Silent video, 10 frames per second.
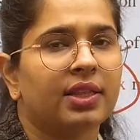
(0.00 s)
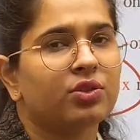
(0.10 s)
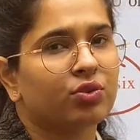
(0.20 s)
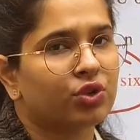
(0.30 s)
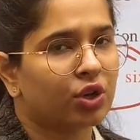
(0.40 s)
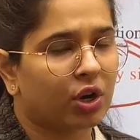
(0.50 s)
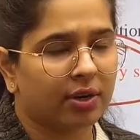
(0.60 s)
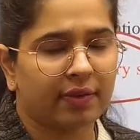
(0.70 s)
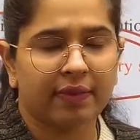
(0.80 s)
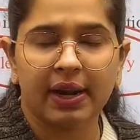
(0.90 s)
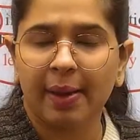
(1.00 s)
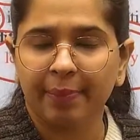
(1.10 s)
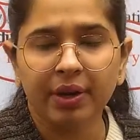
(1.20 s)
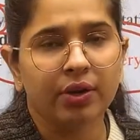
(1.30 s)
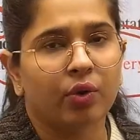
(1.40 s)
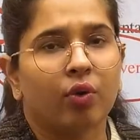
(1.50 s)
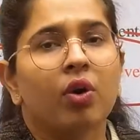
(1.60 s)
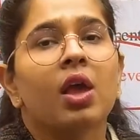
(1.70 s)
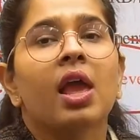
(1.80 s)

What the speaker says: then social audit will happen. No.